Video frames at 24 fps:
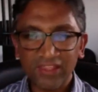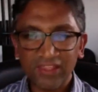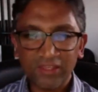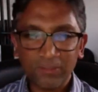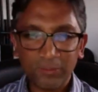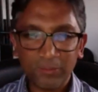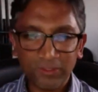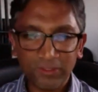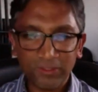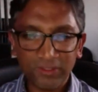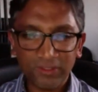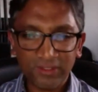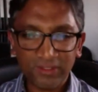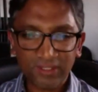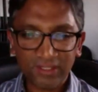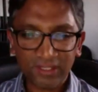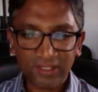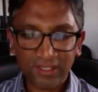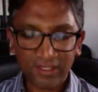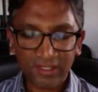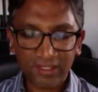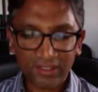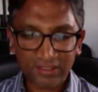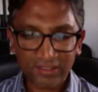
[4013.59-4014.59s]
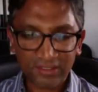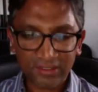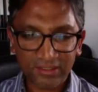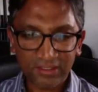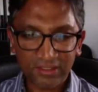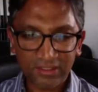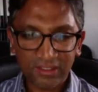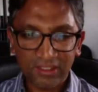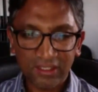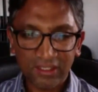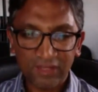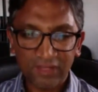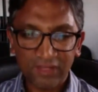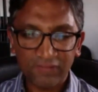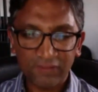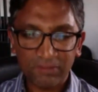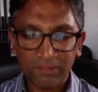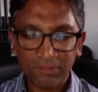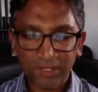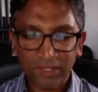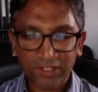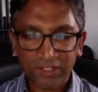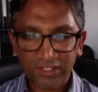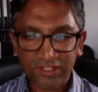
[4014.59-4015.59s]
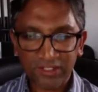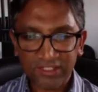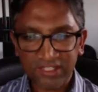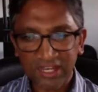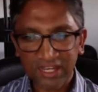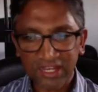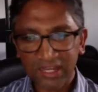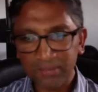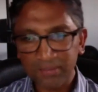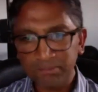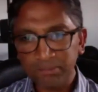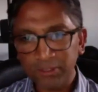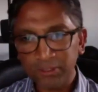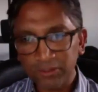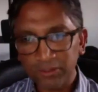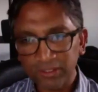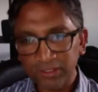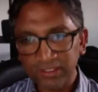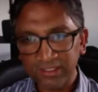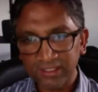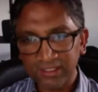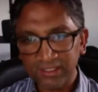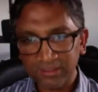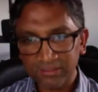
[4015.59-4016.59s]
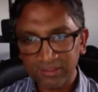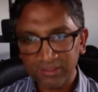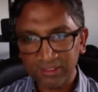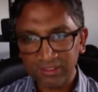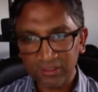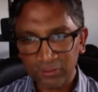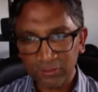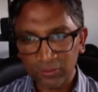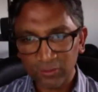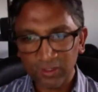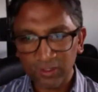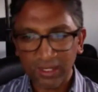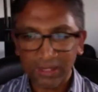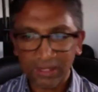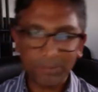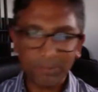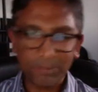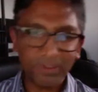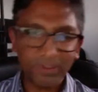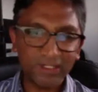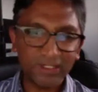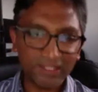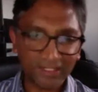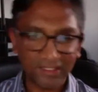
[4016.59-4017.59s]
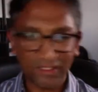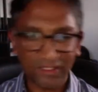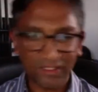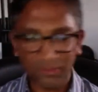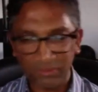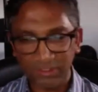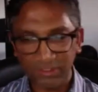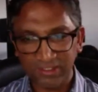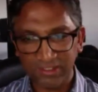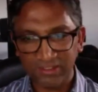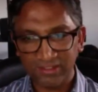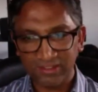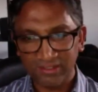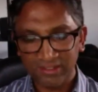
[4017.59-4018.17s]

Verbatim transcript: important thing is if the patient has hypokalemia or hyperkalemia,